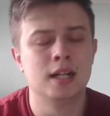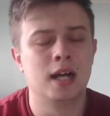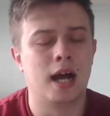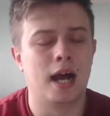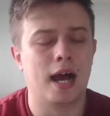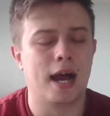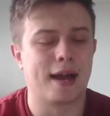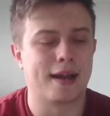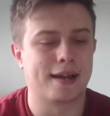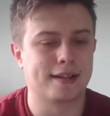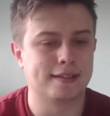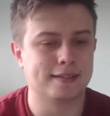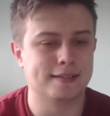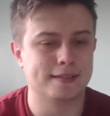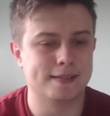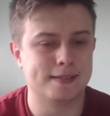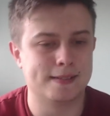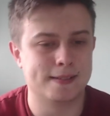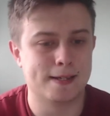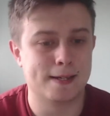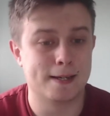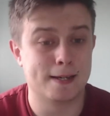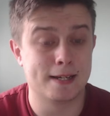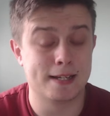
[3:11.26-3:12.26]
And
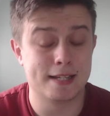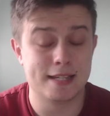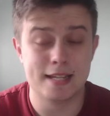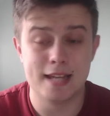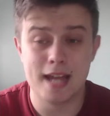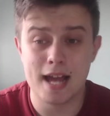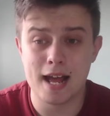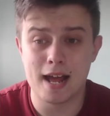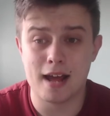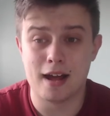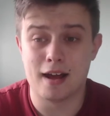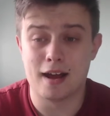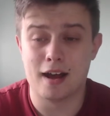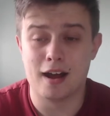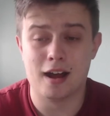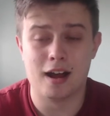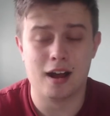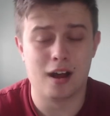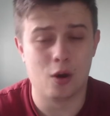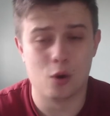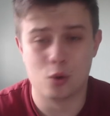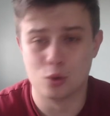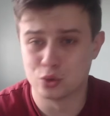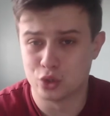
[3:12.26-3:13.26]

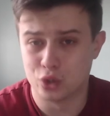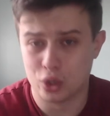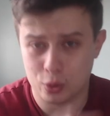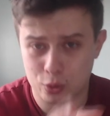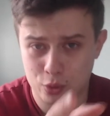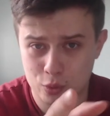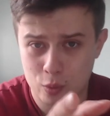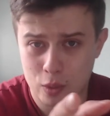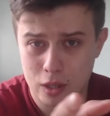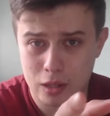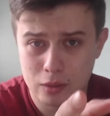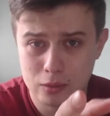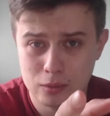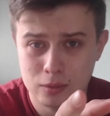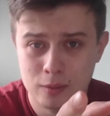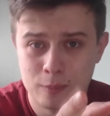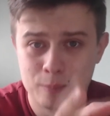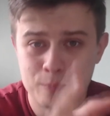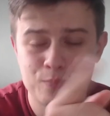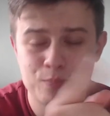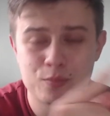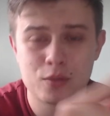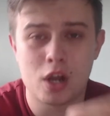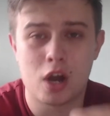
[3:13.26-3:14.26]
yeah, also as well,
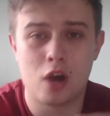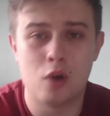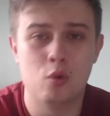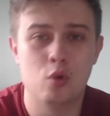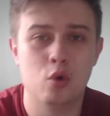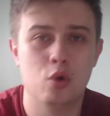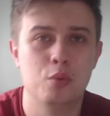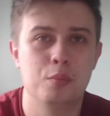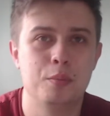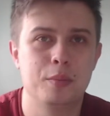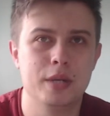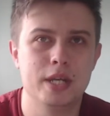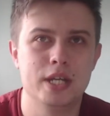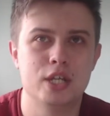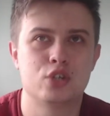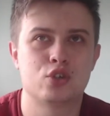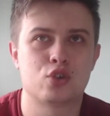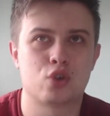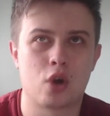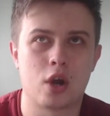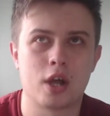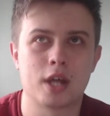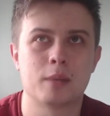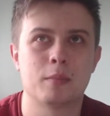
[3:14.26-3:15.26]
I will be
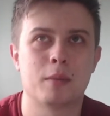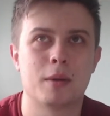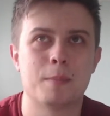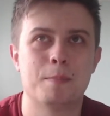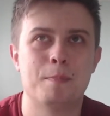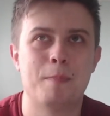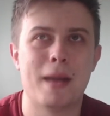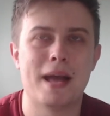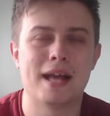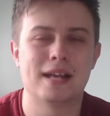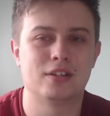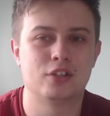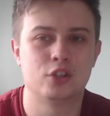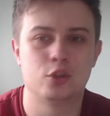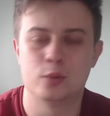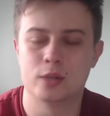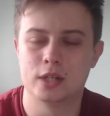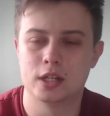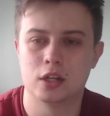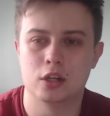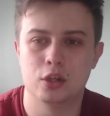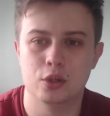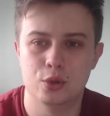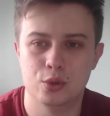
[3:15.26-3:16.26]
trying my best to
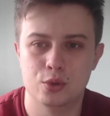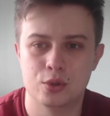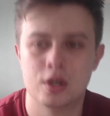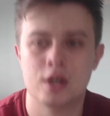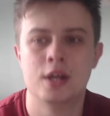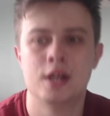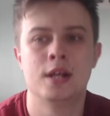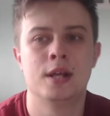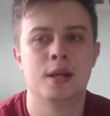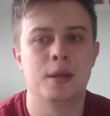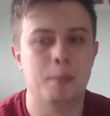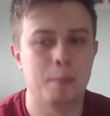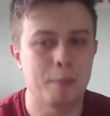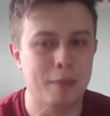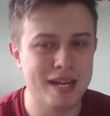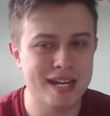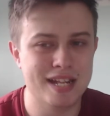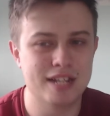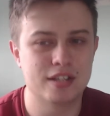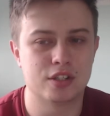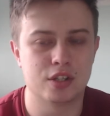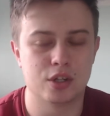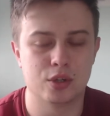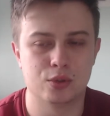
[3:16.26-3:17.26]
include
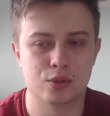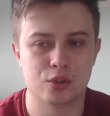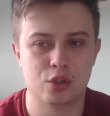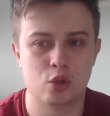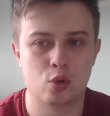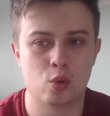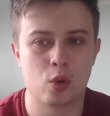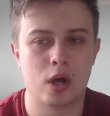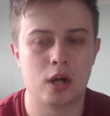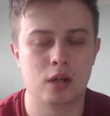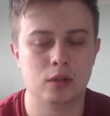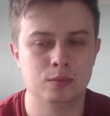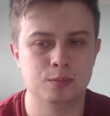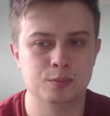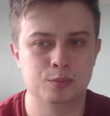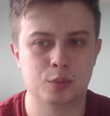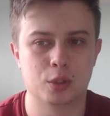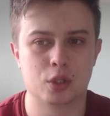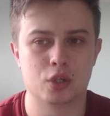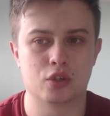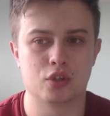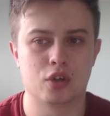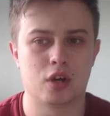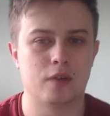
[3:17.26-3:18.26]
minisodes as well,
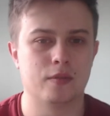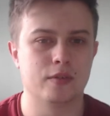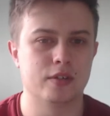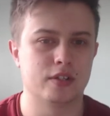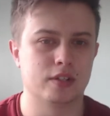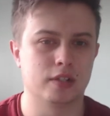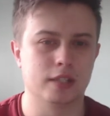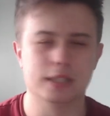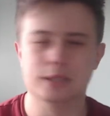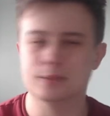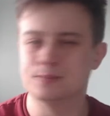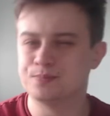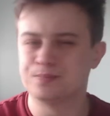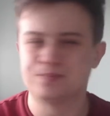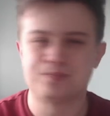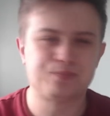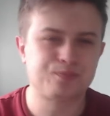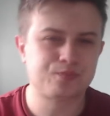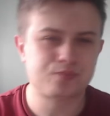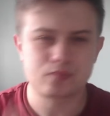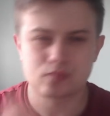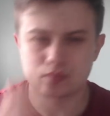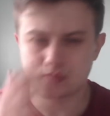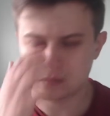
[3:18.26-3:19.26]
because obviously,
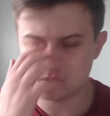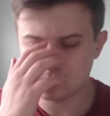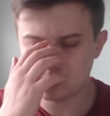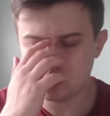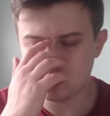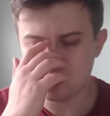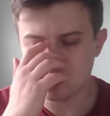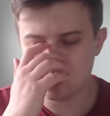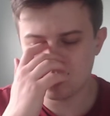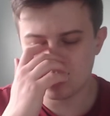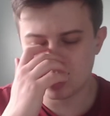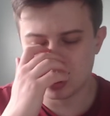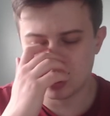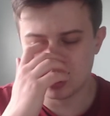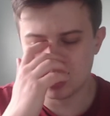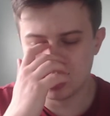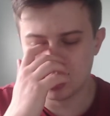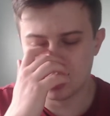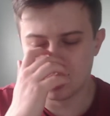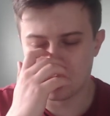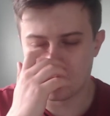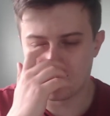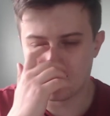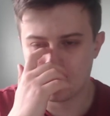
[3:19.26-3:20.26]
you
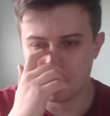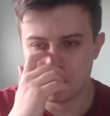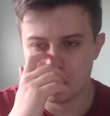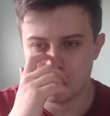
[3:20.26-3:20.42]
know,